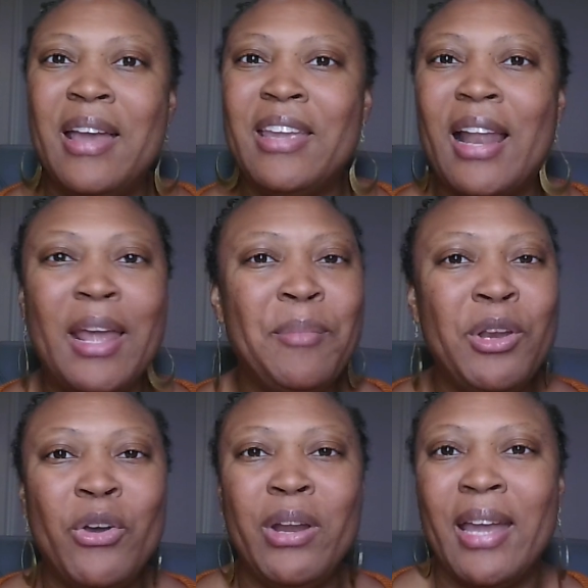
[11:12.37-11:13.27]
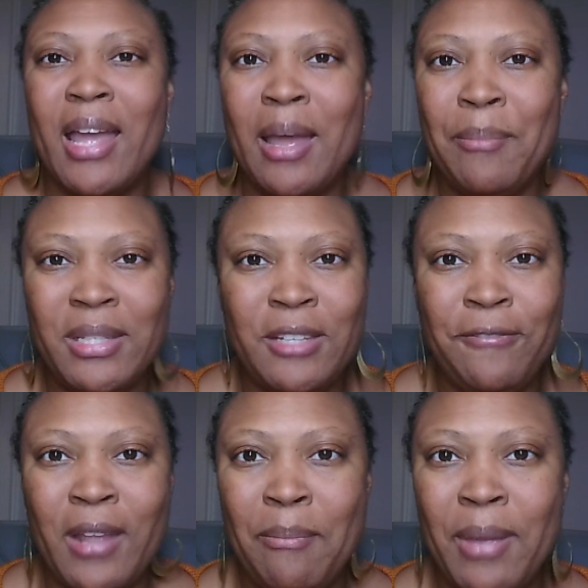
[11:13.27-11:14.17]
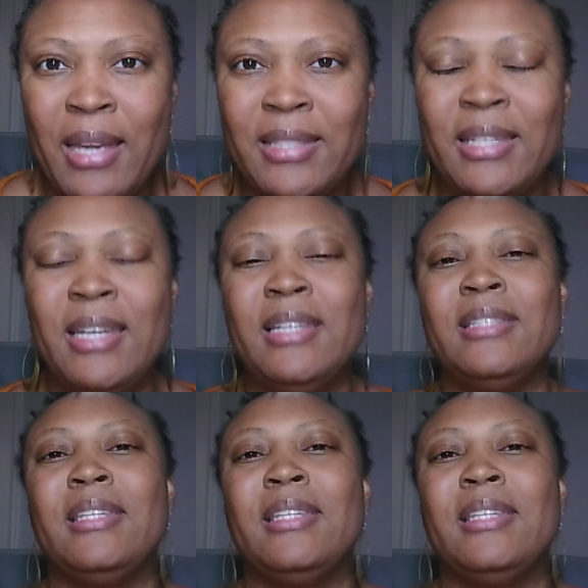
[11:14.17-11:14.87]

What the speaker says: y'all let me know in the comments if that makes sense